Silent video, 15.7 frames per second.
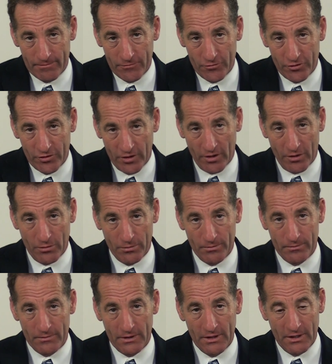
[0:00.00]

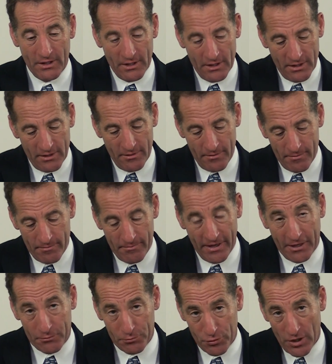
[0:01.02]
So,
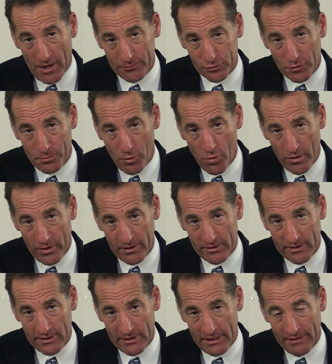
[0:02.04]
make prompt report,
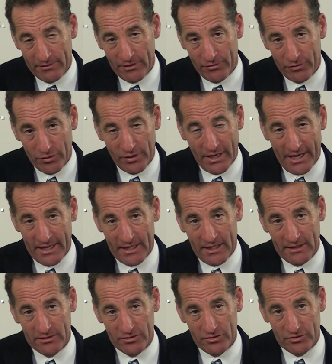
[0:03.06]
even if you
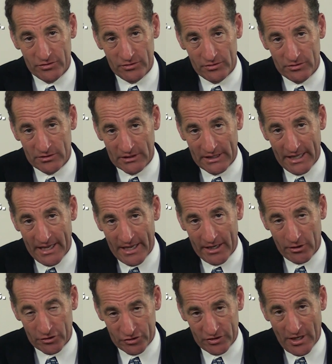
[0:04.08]
cannot
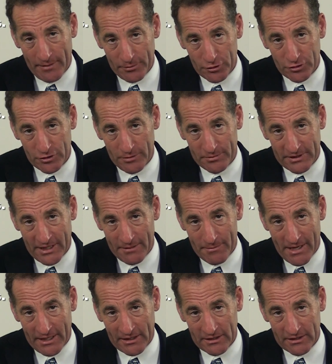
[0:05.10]
delay or stop your trip to get
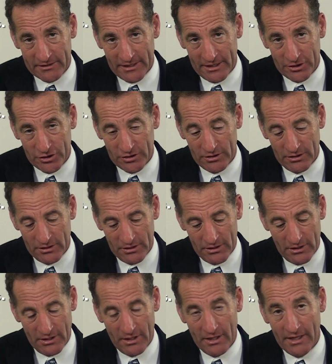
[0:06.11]
medical
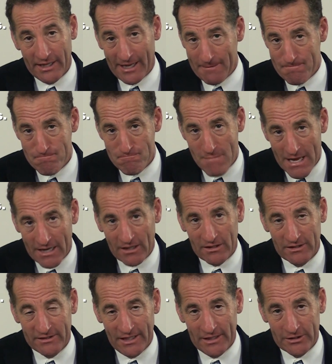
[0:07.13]
attention. Get
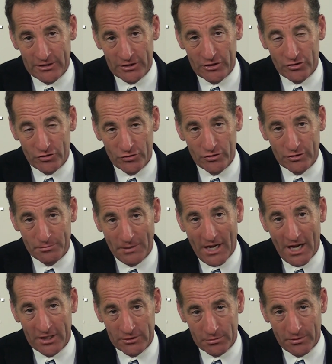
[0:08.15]
medical attention as soon as
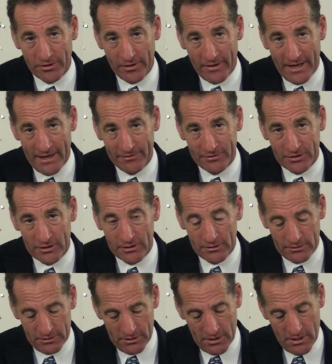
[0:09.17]
possible thereafter.
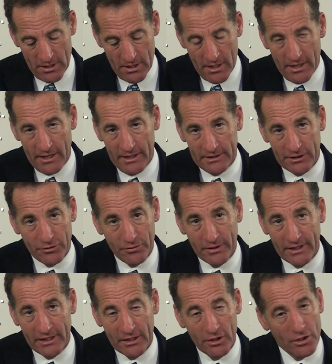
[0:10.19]
And
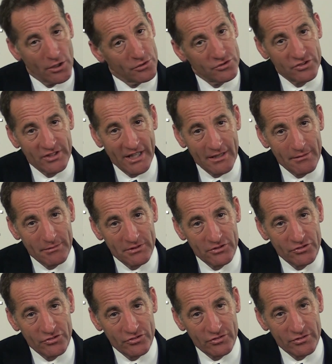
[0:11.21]
three, no
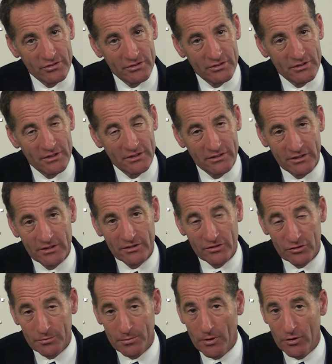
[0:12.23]
statements until
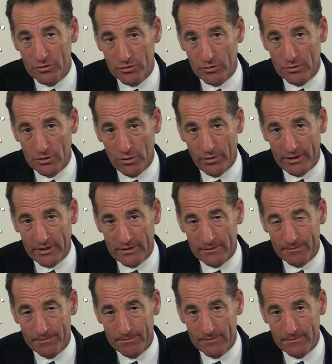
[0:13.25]
you've spoken to a lawyer.